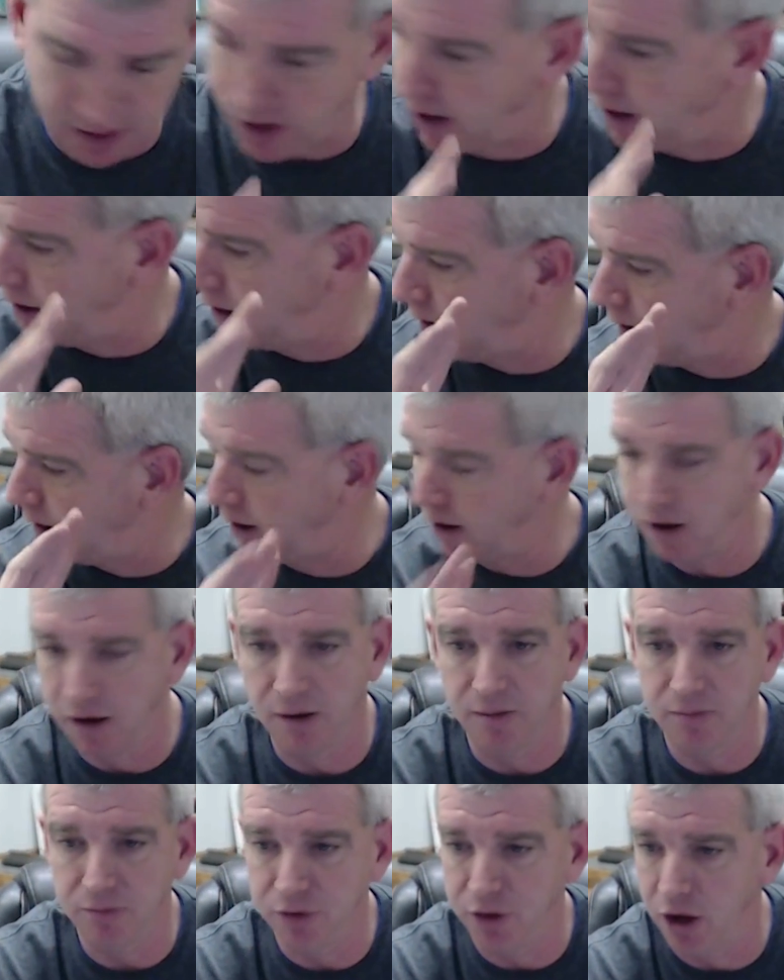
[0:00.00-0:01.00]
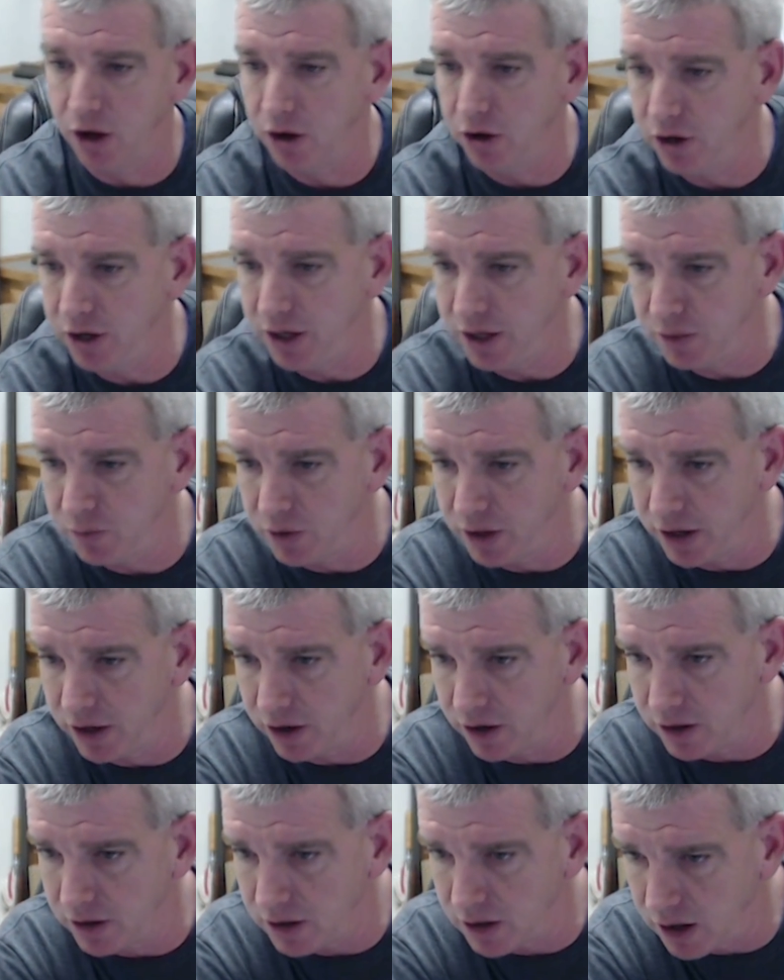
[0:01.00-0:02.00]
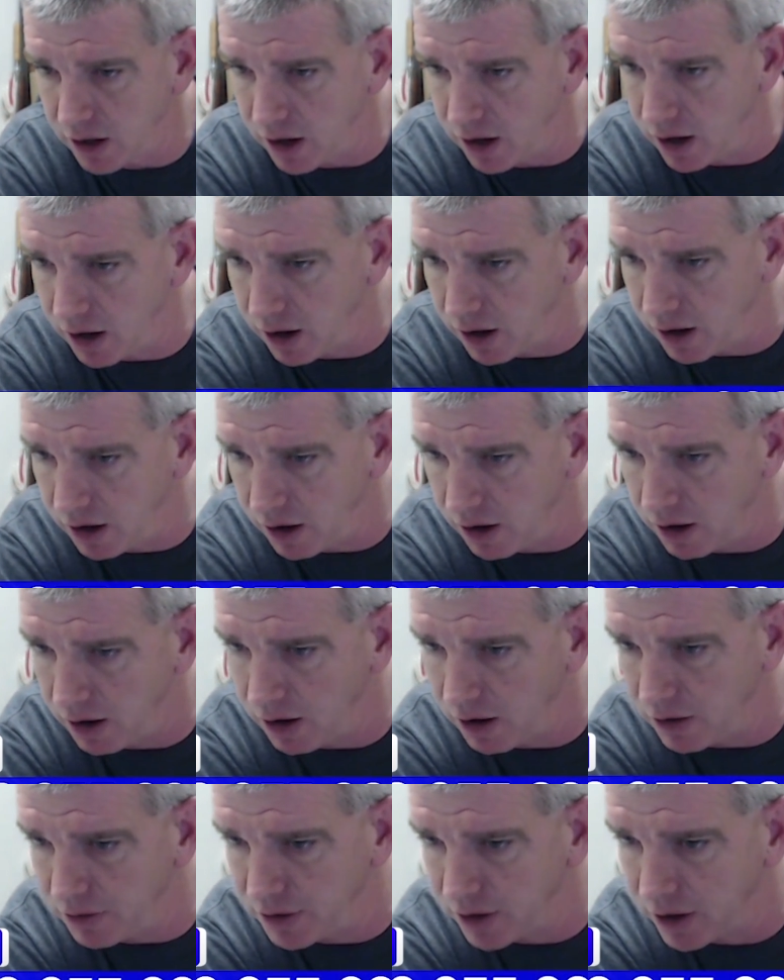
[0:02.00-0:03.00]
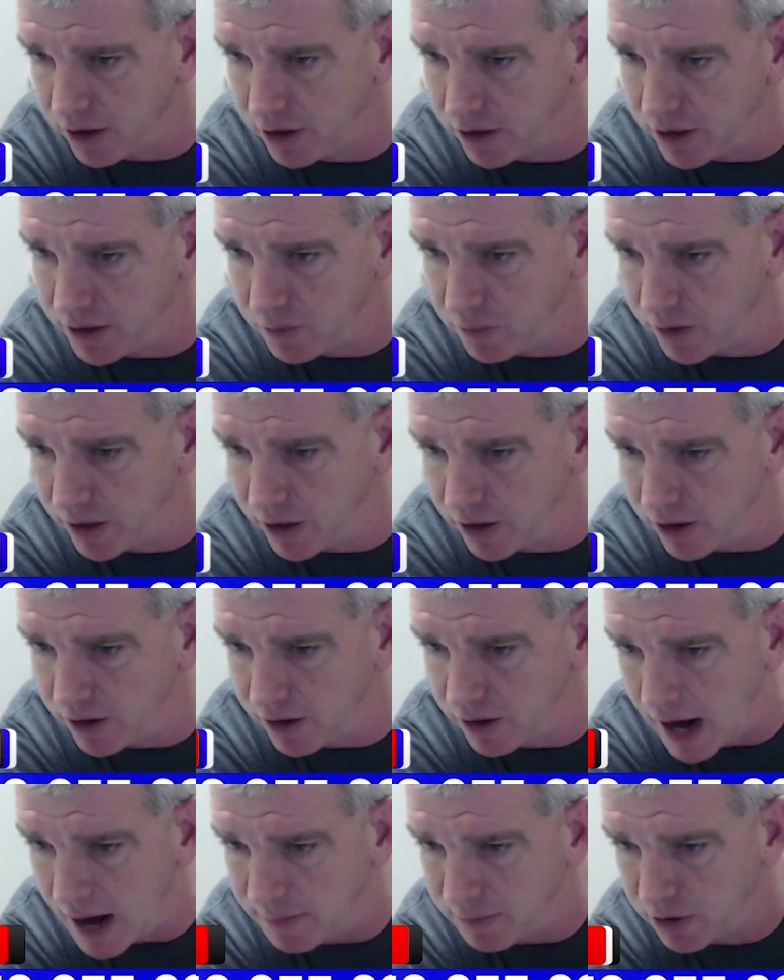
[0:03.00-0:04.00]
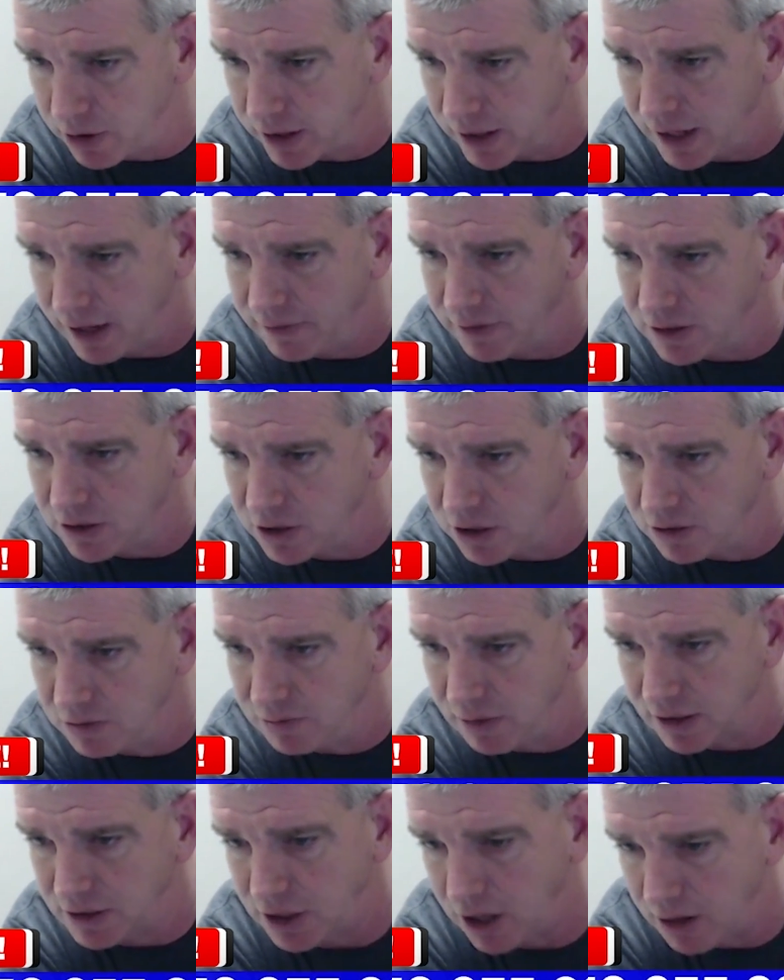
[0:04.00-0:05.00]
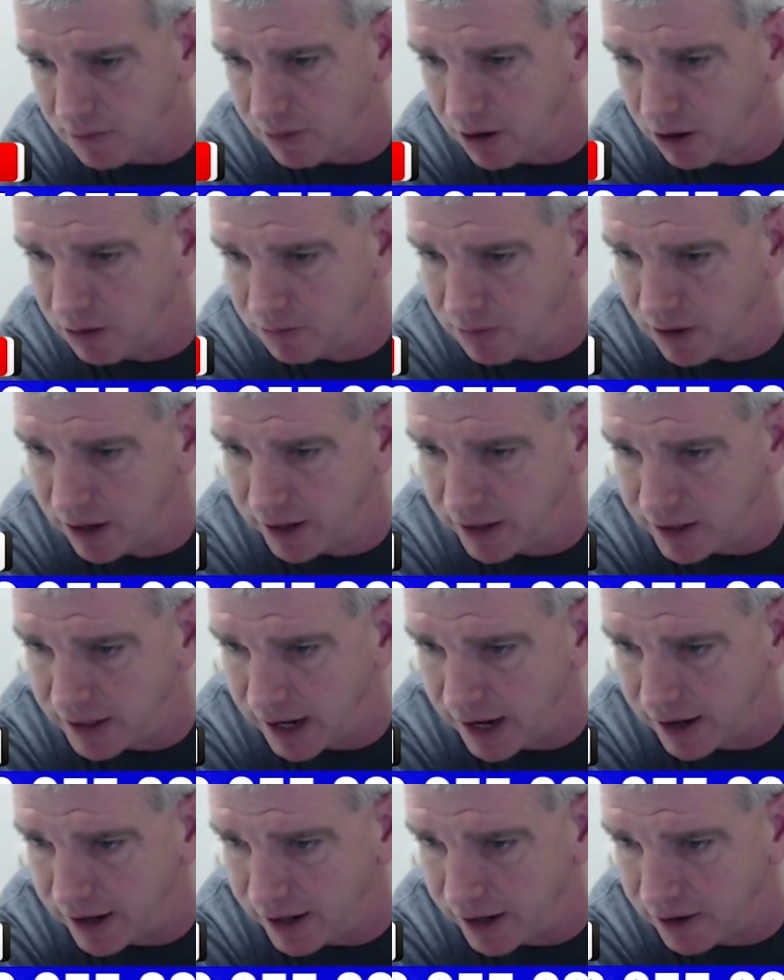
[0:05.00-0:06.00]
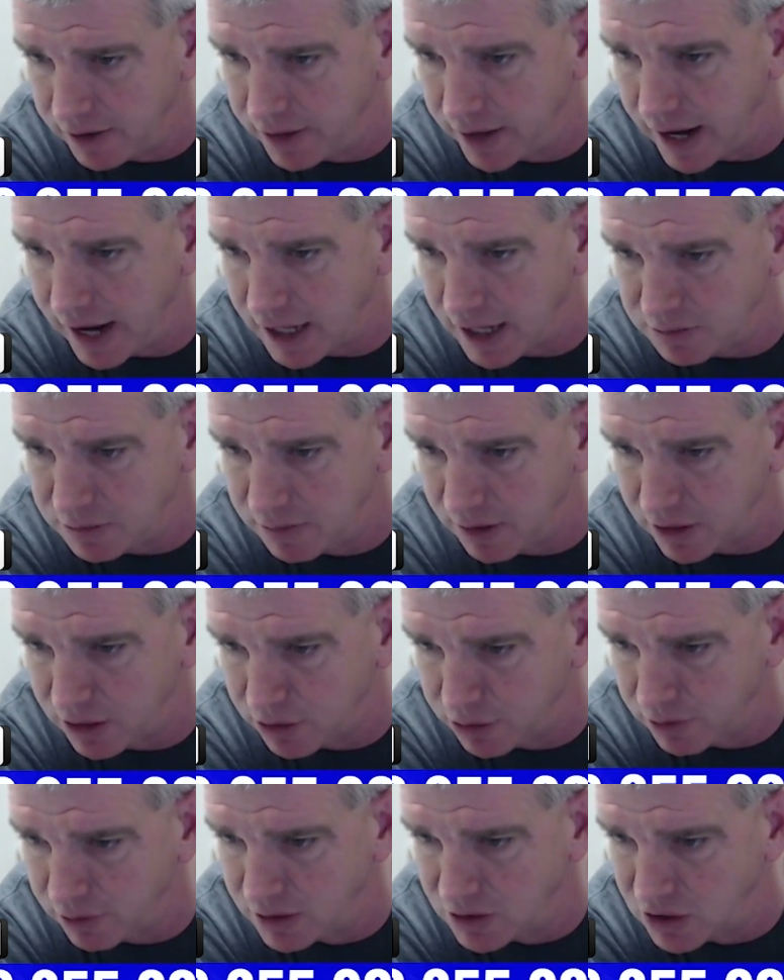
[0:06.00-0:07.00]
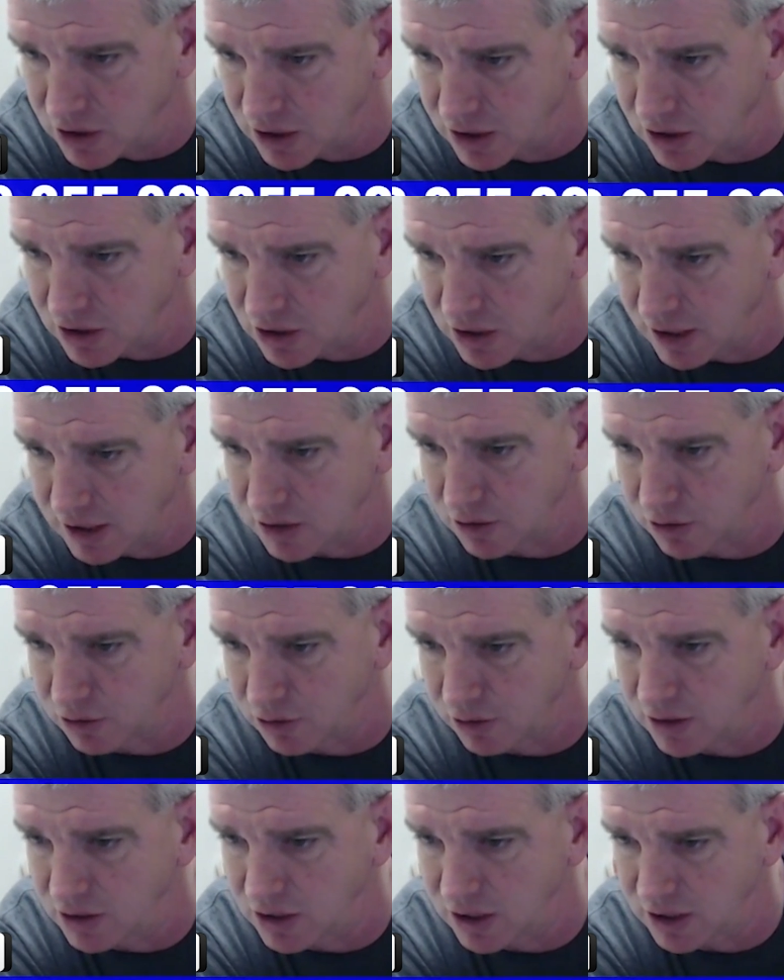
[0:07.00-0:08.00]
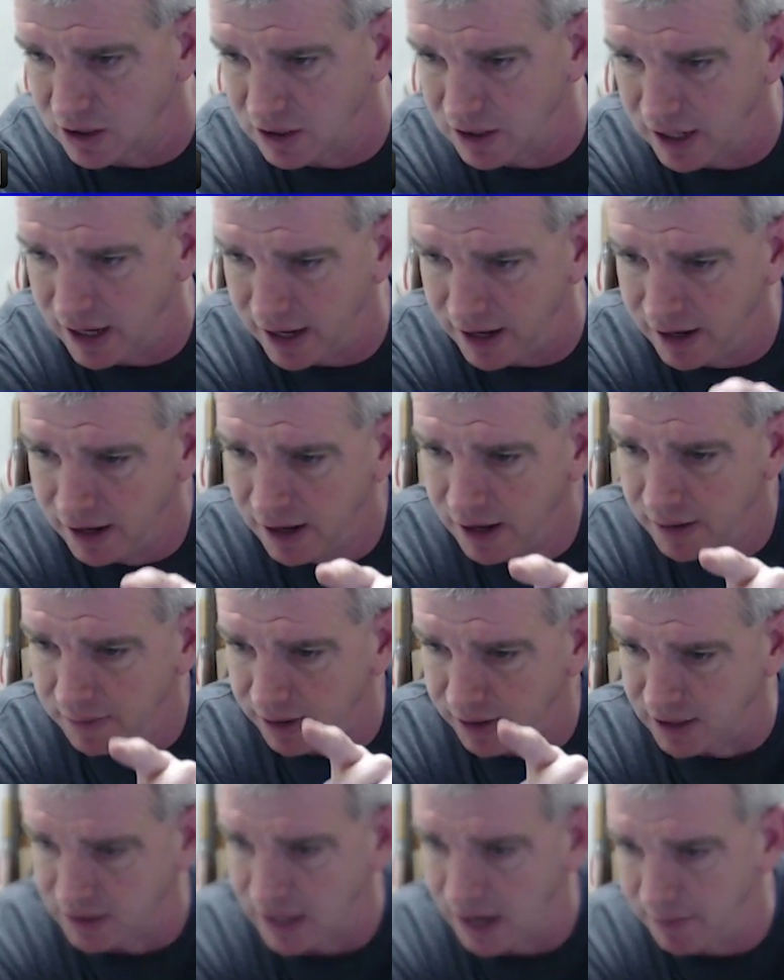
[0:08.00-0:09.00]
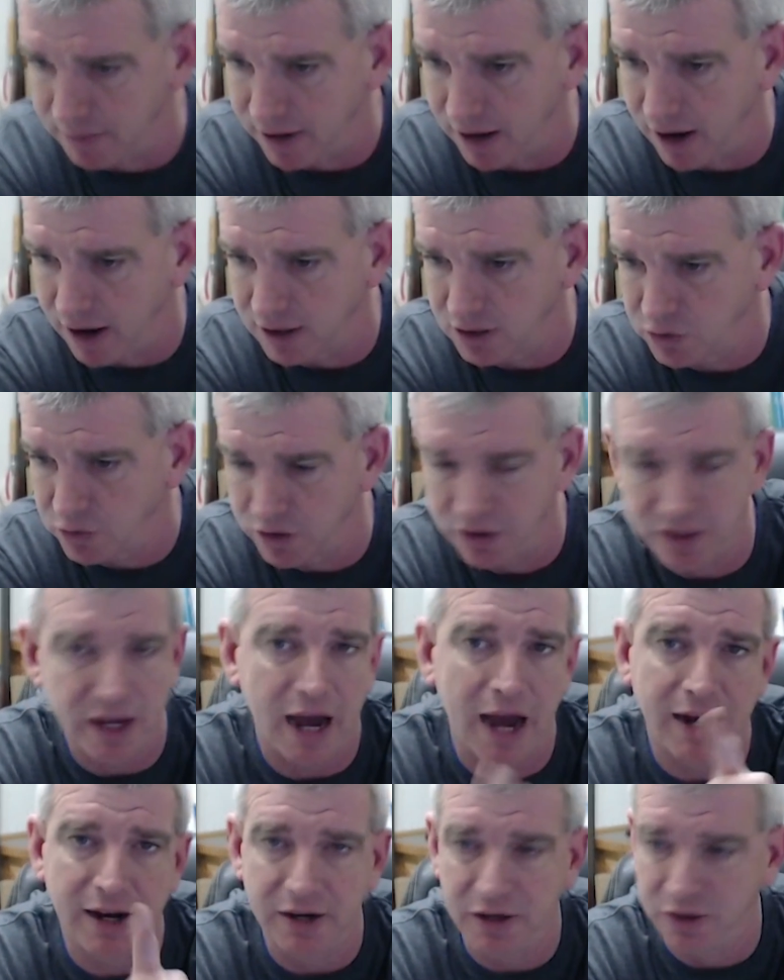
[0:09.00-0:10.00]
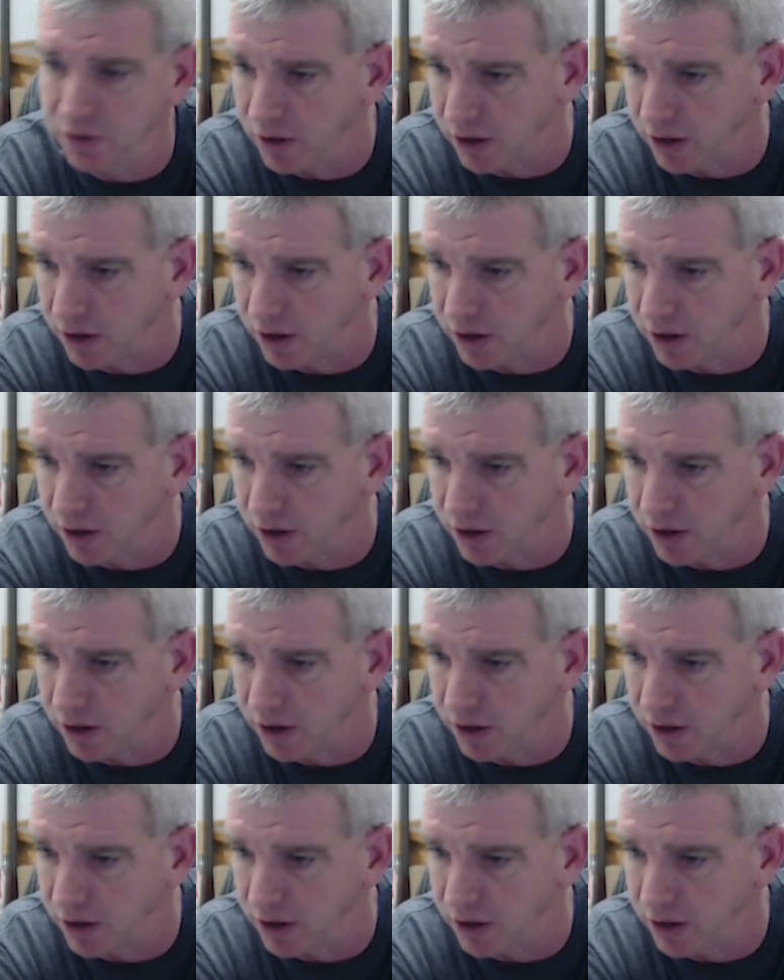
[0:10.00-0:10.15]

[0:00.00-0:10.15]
The hoodie winner, I'm going to give it to my turbo buddy down here that asked me about the 366 or 369, because I'll be honest with you, I didn't do a